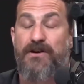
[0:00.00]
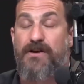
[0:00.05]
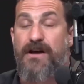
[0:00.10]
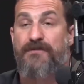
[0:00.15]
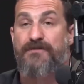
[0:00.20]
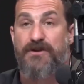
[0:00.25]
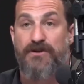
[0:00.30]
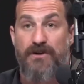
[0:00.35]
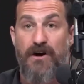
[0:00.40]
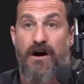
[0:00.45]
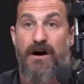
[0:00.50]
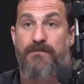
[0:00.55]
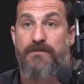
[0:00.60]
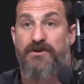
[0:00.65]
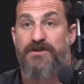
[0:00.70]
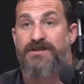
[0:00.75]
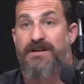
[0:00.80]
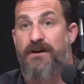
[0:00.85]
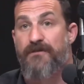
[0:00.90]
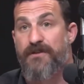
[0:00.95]
and you have to calm
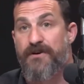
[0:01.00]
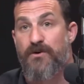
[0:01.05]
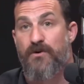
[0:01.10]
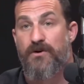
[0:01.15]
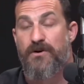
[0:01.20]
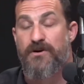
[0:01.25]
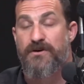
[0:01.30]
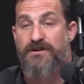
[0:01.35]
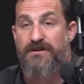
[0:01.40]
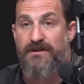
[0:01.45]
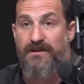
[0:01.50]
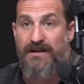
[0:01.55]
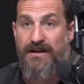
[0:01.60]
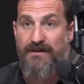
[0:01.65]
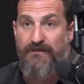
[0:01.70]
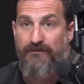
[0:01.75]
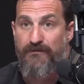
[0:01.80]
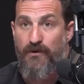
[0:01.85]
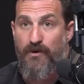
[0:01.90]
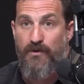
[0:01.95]
yourself in order to
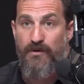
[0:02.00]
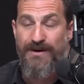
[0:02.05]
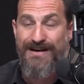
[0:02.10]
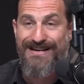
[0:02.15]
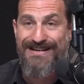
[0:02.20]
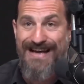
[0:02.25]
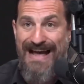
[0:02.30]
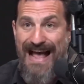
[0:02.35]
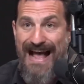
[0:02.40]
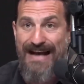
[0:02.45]
lean forward into